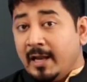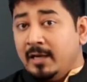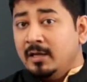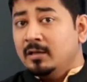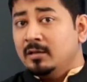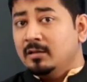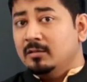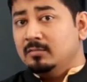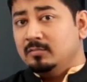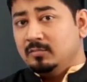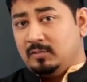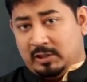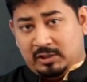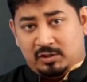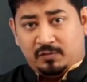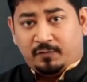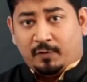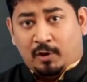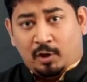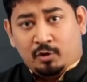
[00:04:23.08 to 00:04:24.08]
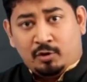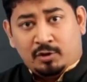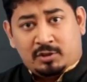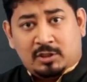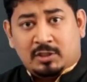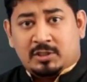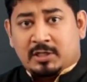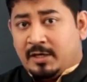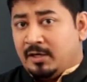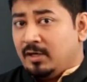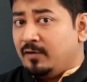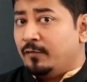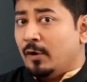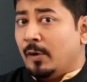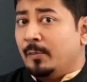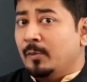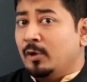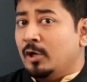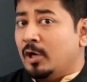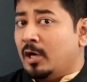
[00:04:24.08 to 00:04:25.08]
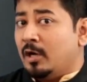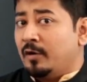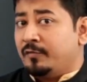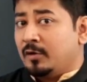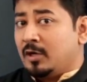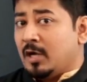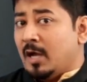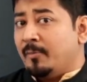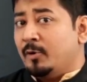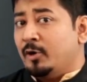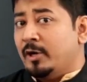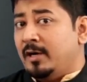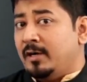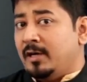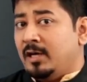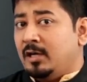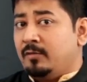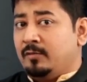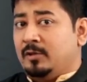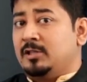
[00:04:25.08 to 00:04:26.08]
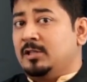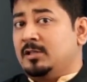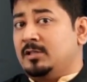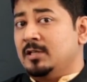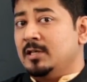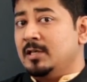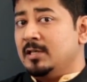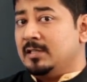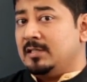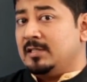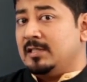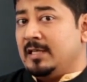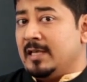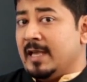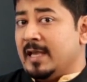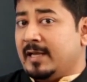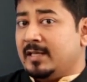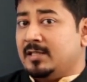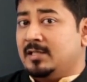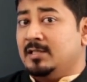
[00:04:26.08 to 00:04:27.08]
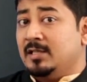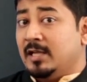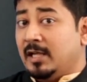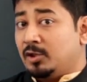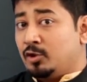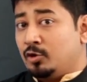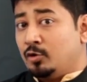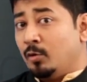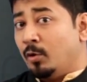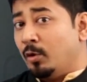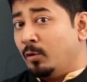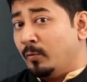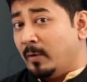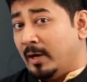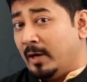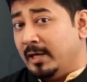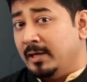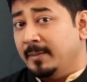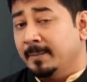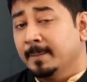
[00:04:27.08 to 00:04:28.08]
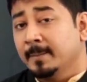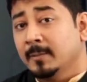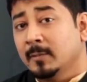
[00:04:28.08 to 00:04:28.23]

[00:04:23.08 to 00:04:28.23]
And this follows the generic formula of a carbohydrate, which is CxH2OY.